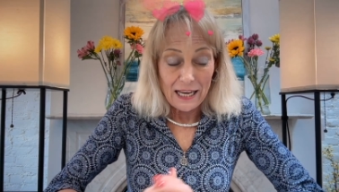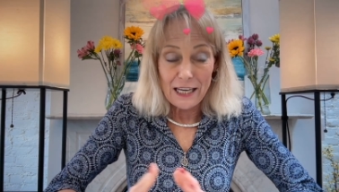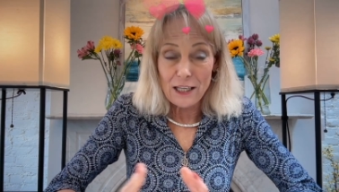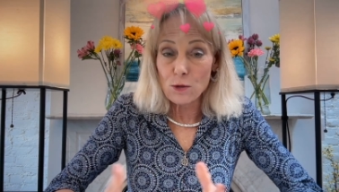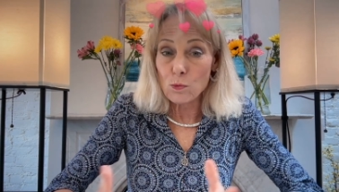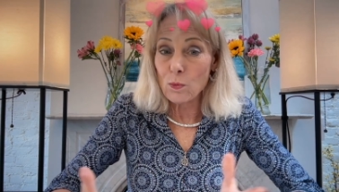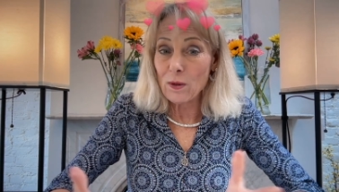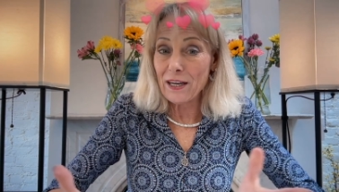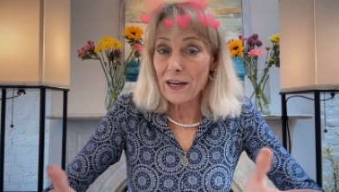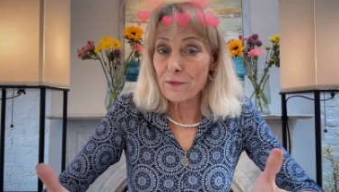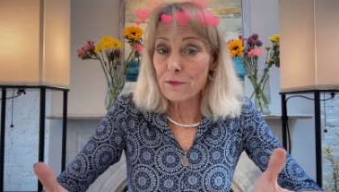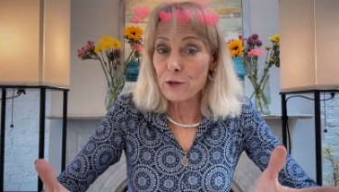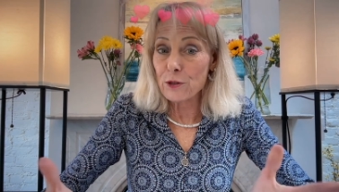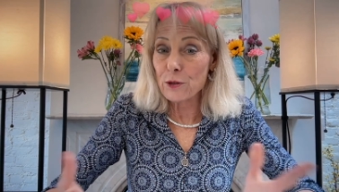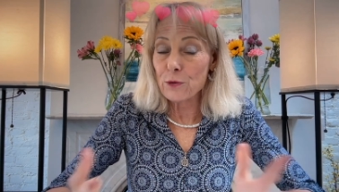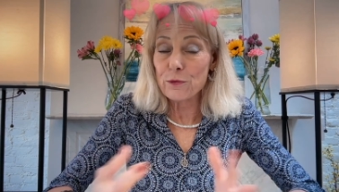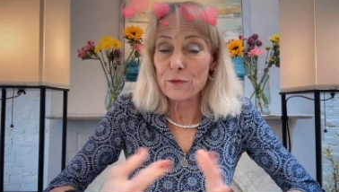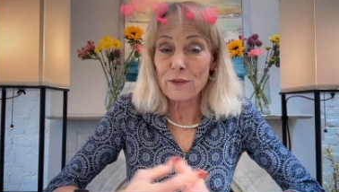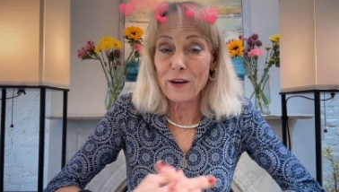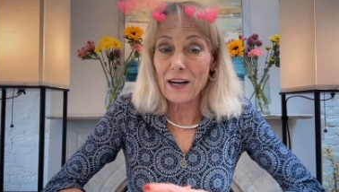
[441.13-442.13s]
and whenever
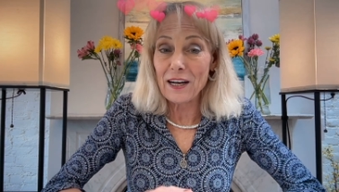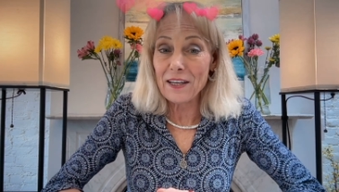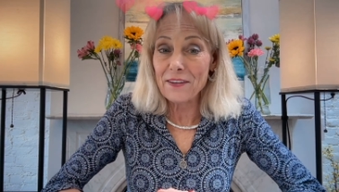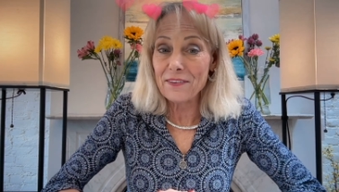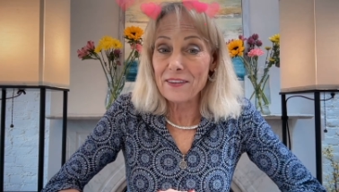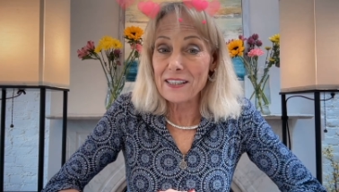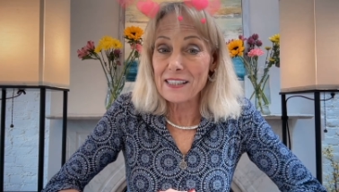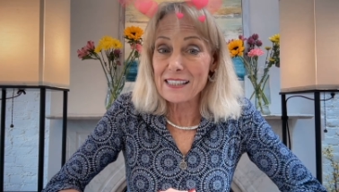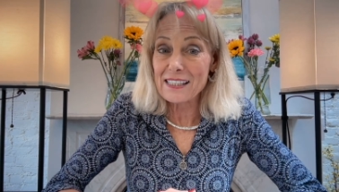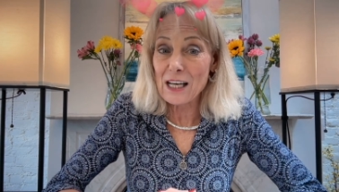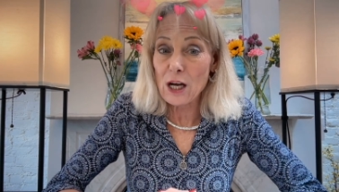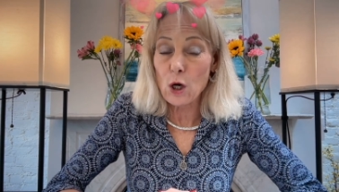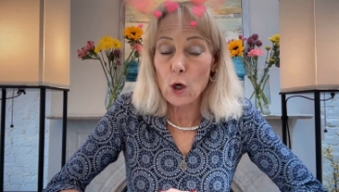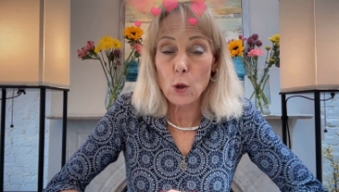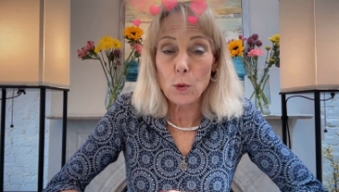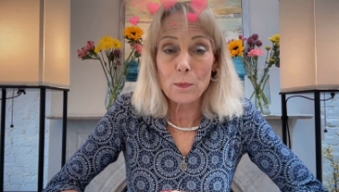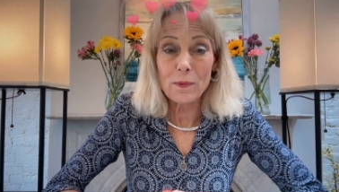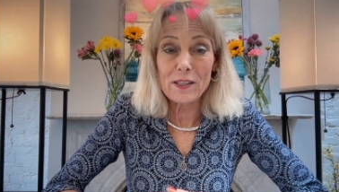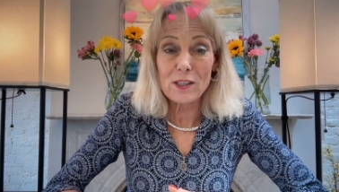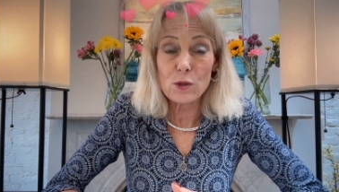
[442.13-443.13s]
you find this, I
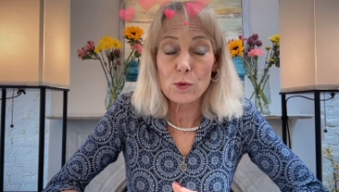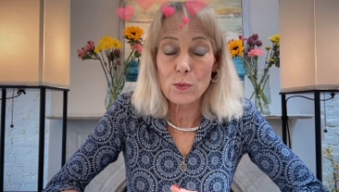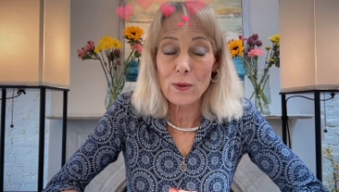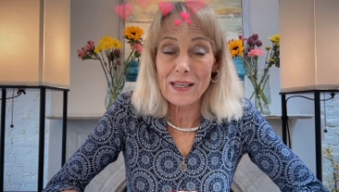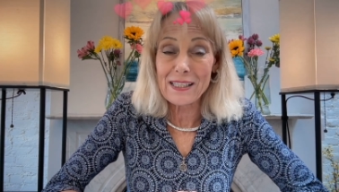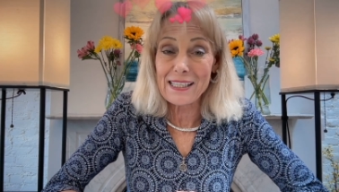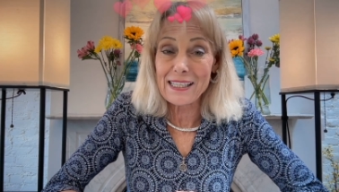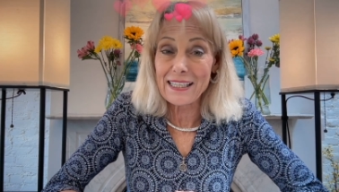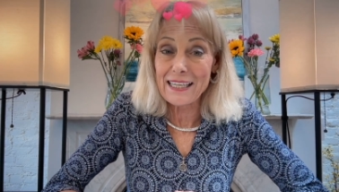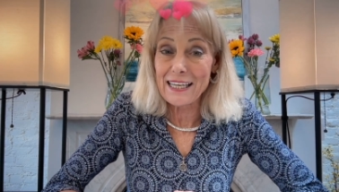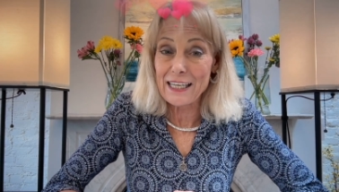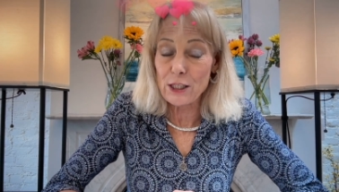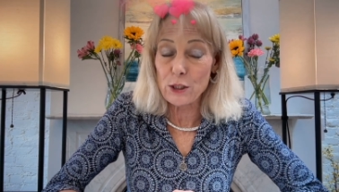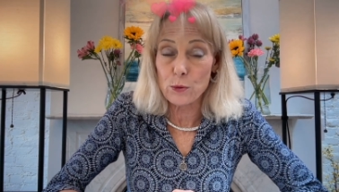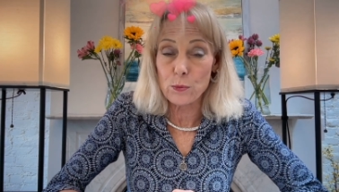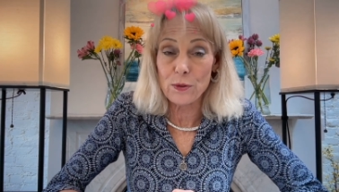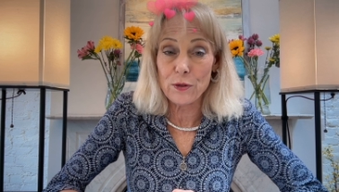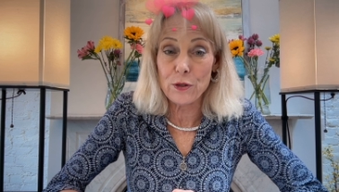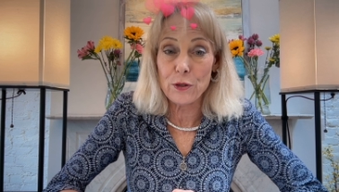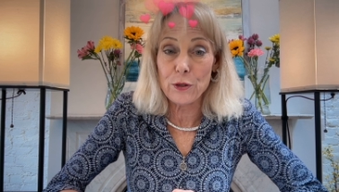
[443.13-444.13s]
hope this resonates
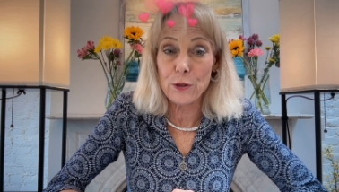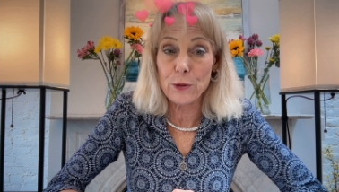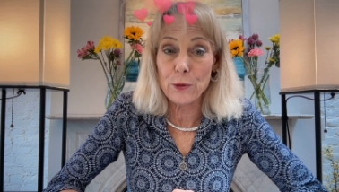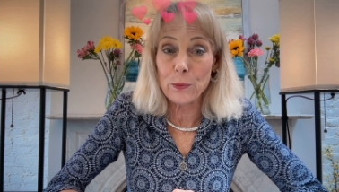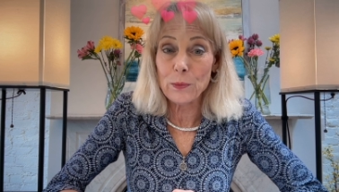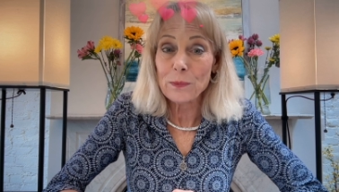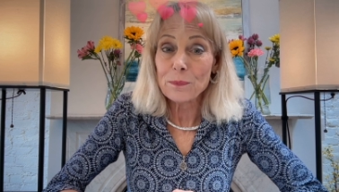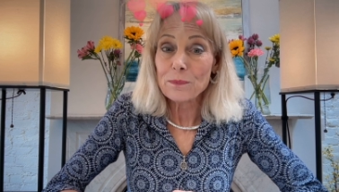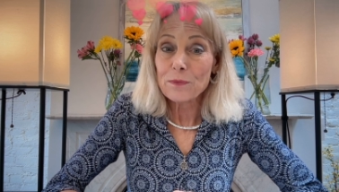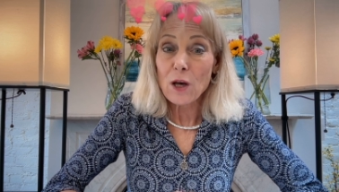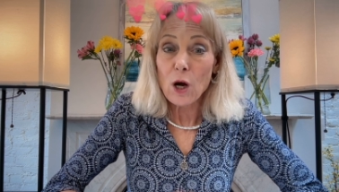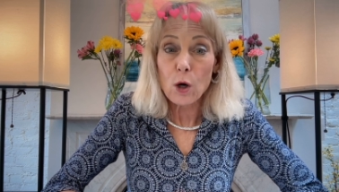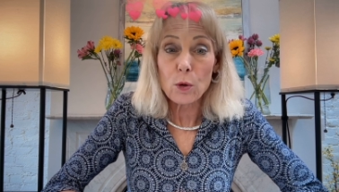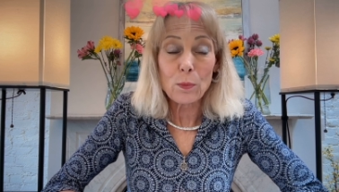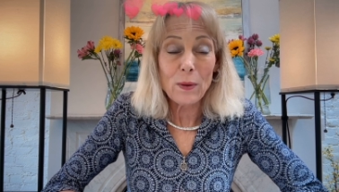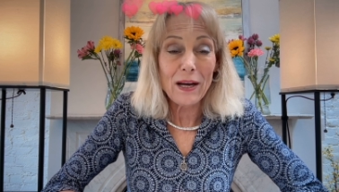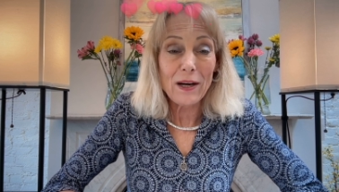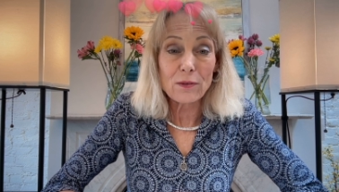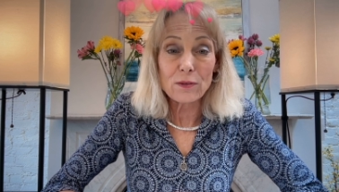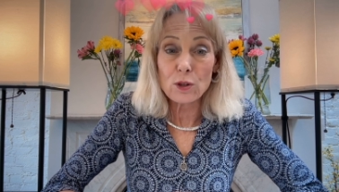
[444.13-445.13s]
with you
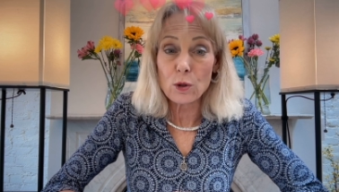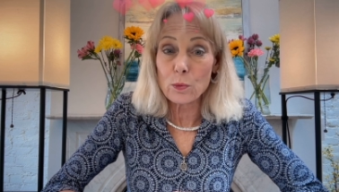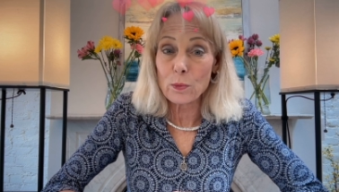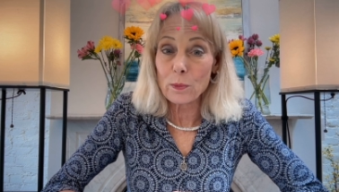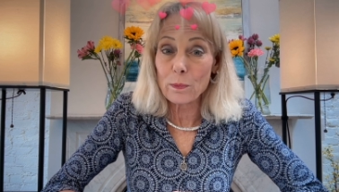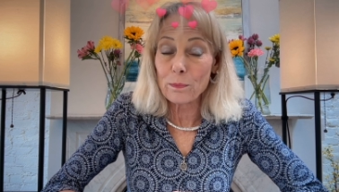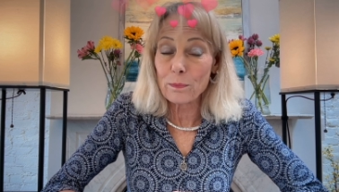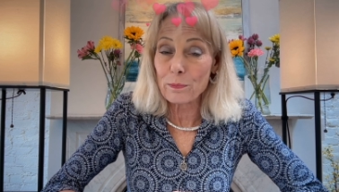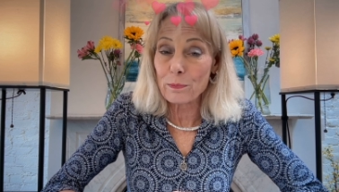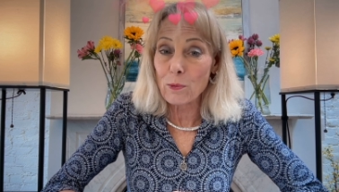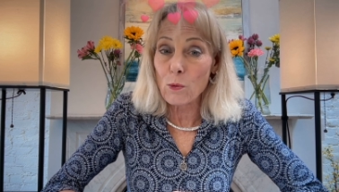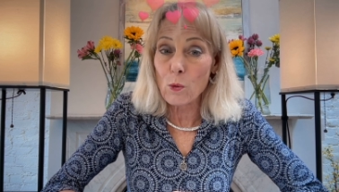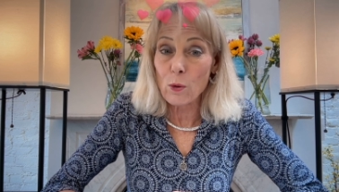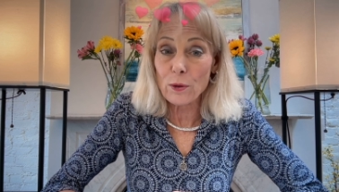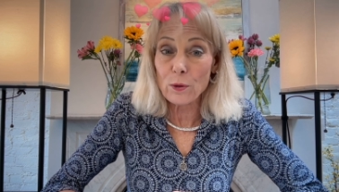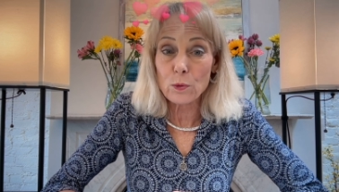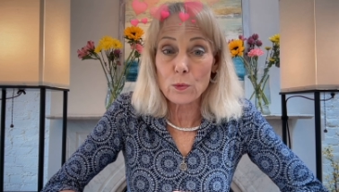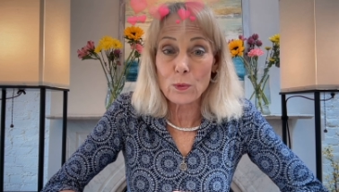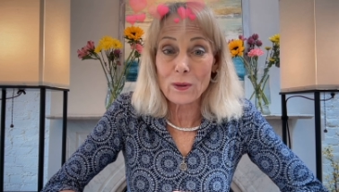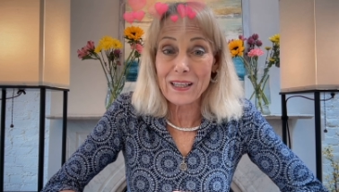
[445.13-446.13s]
around a
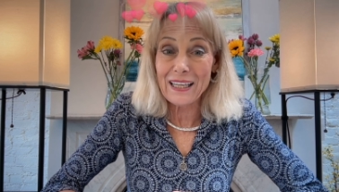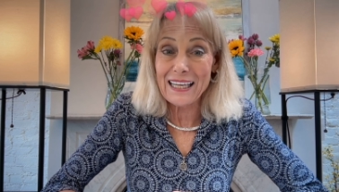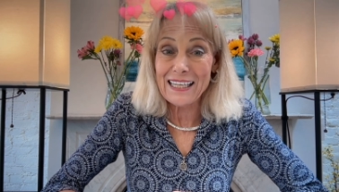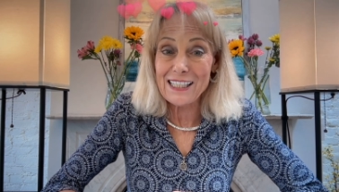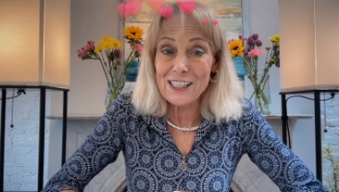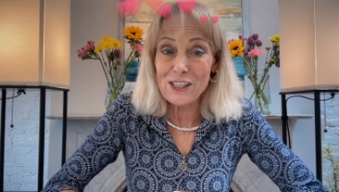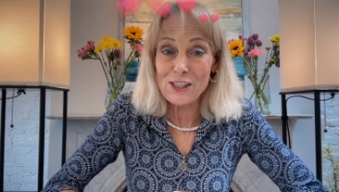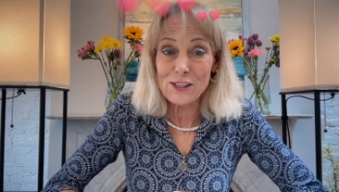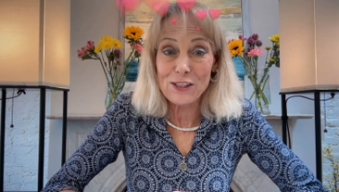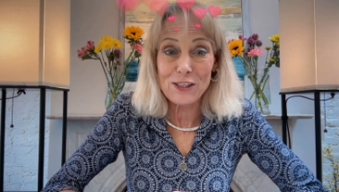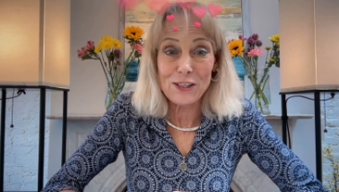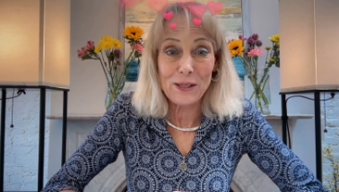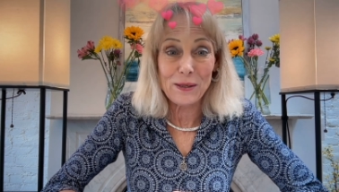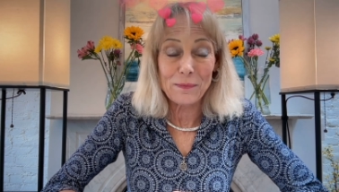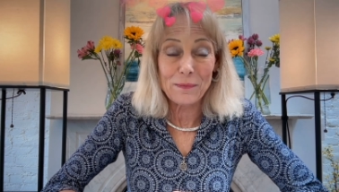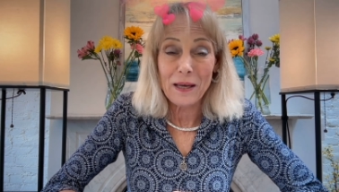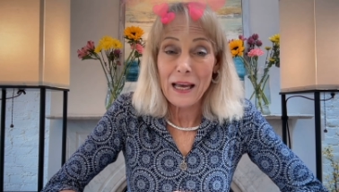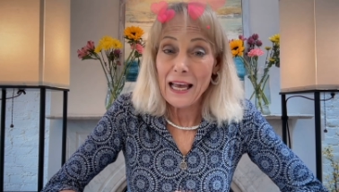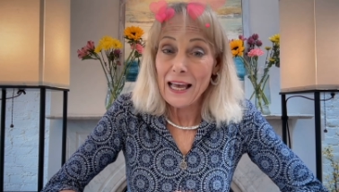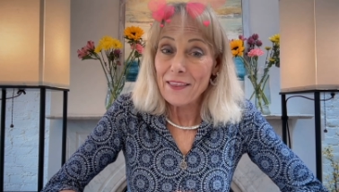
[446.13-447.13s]
important relationship
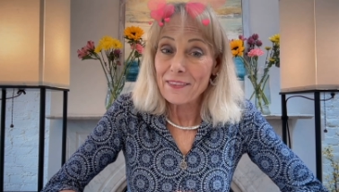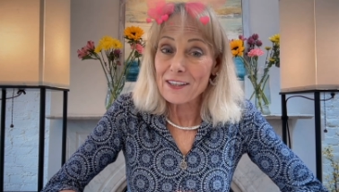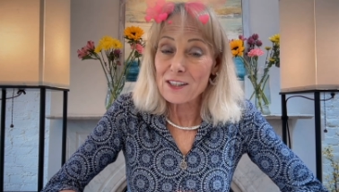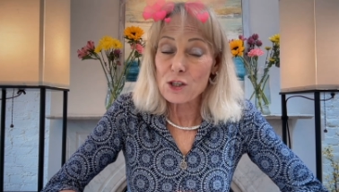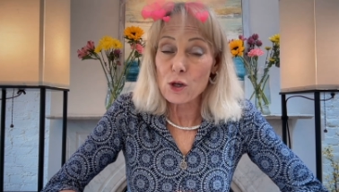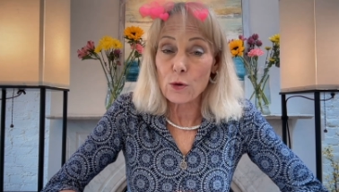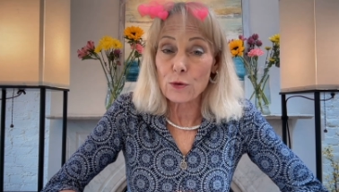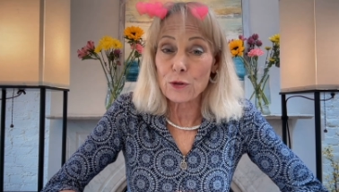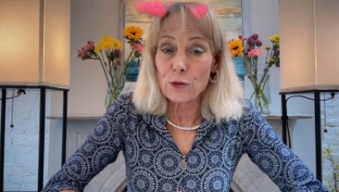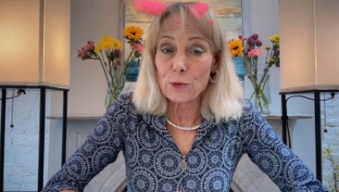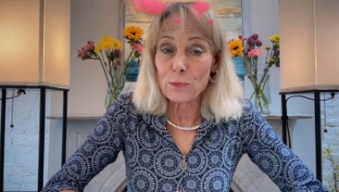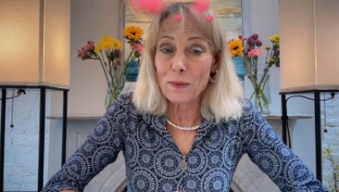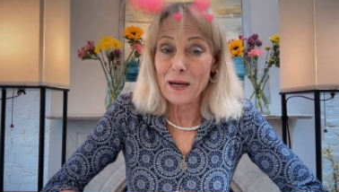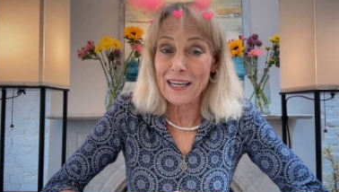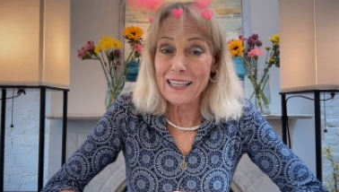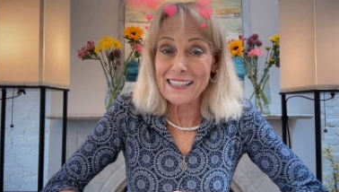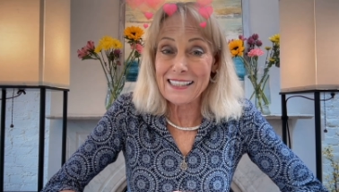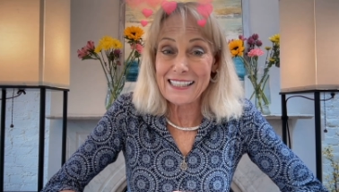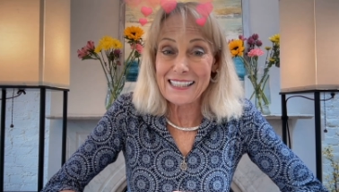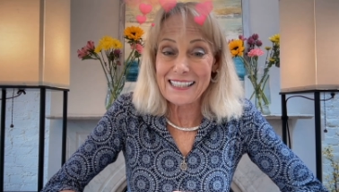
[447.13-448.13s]
that's on your
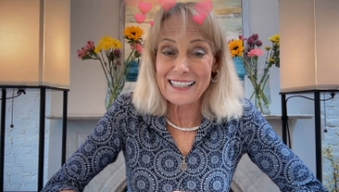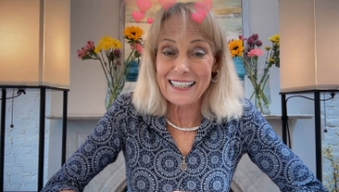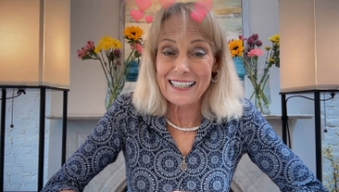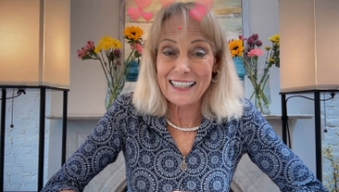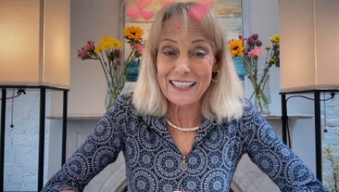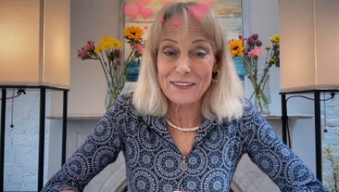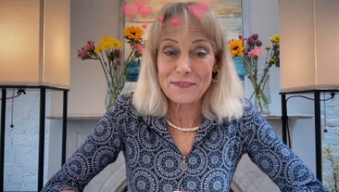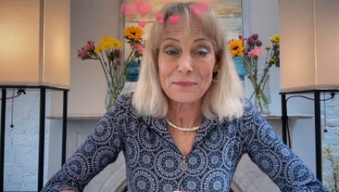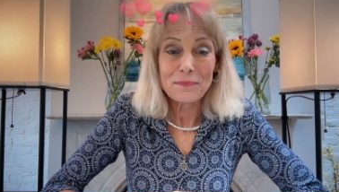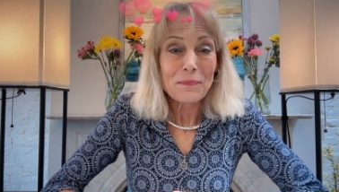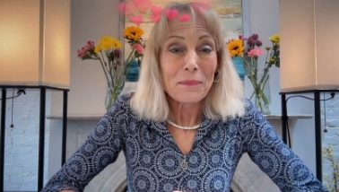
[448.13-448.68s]
mind today.